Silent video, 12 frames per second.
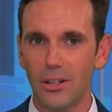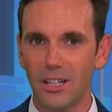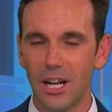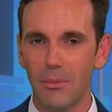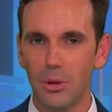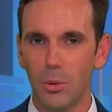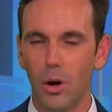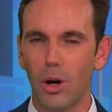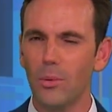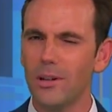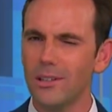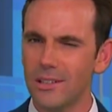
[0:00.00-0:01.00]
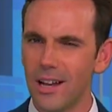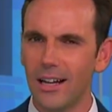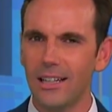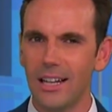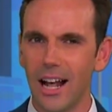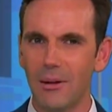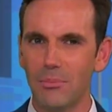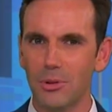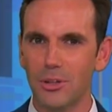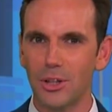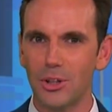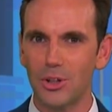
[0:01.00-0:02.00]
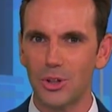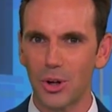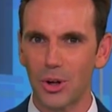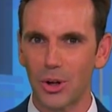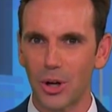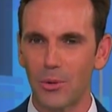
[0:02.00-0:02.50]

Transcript: DWR was 99% sure